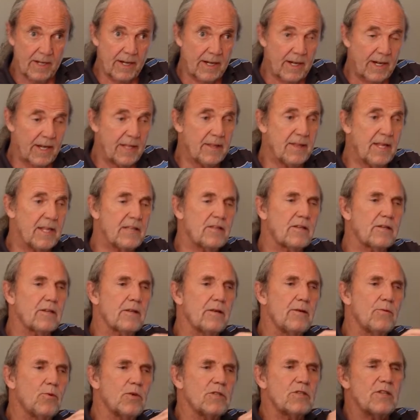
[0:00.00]
And that
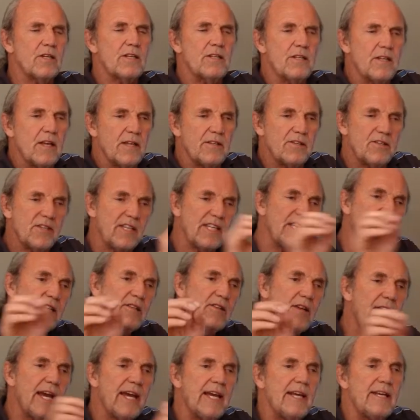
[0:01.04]
was a
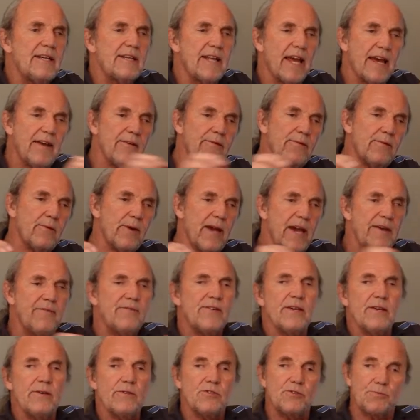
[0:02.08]
detailed,
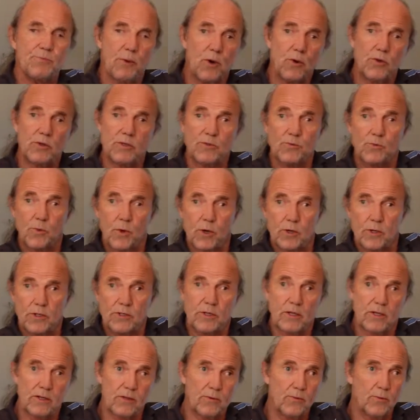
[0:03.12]
every spoken word
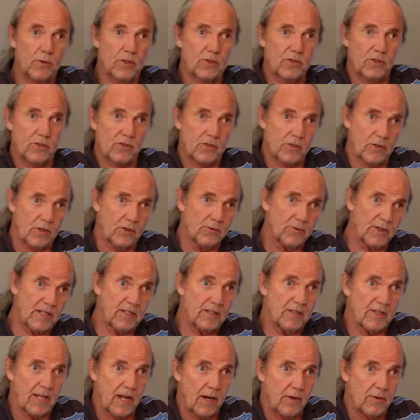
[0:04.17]
was written
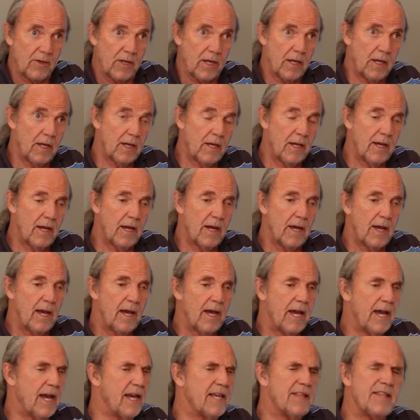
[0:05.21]
down.
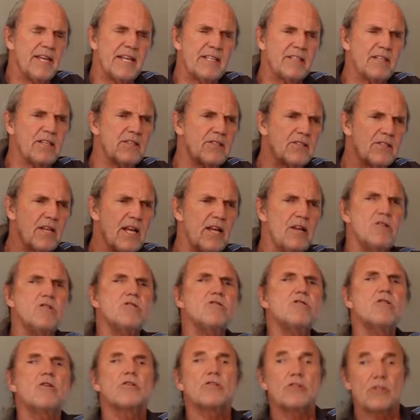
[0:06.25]
And that is a
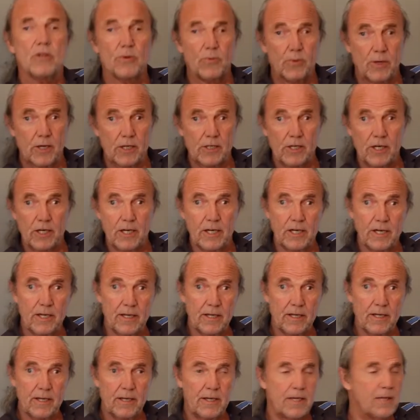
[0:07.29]
lot of work.
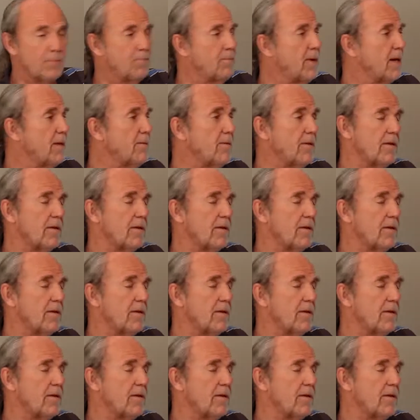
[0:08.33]
It may,